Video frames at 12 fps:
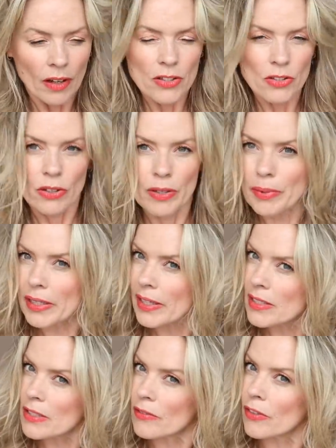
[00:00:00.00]
I saw him being
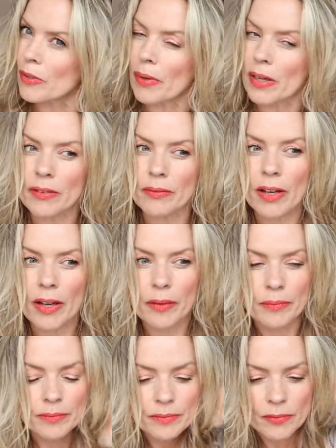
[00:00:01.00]
interviewed by
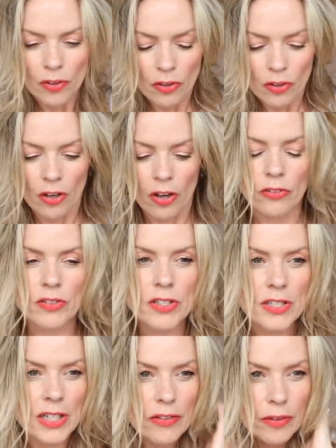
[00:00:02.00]
on
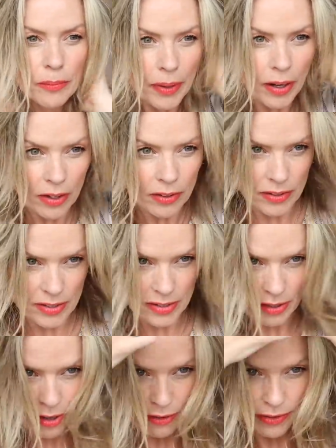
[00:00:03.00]
Stephen Bartlett's
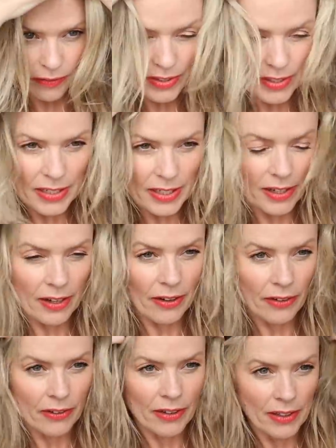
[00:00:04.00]
Diary of a
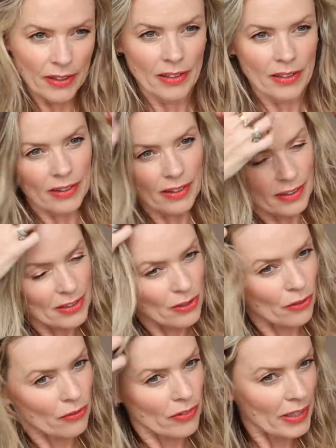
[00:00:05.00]
CEO. And I
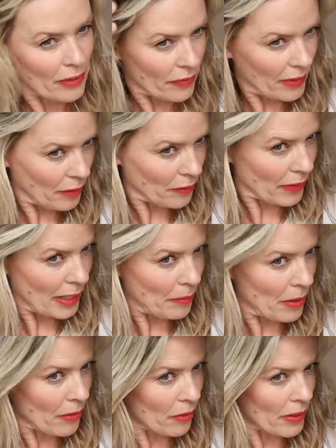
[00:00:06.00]
sort of really felt for
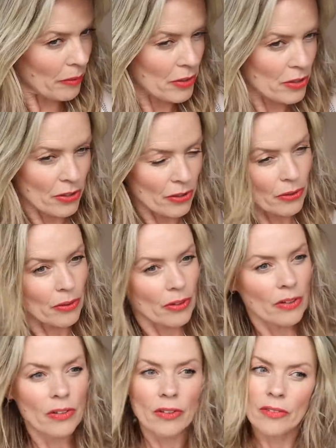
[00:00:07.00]
him. I thought they were two
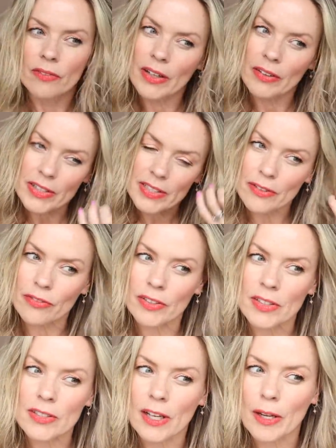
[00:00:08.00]
very
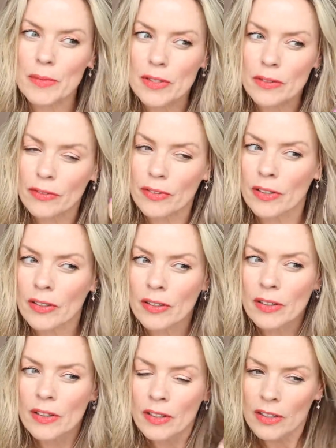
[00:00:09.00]
different types of
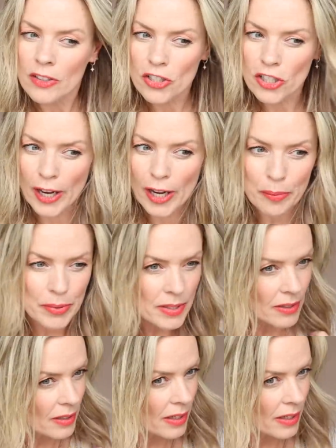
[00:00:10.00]
chaps.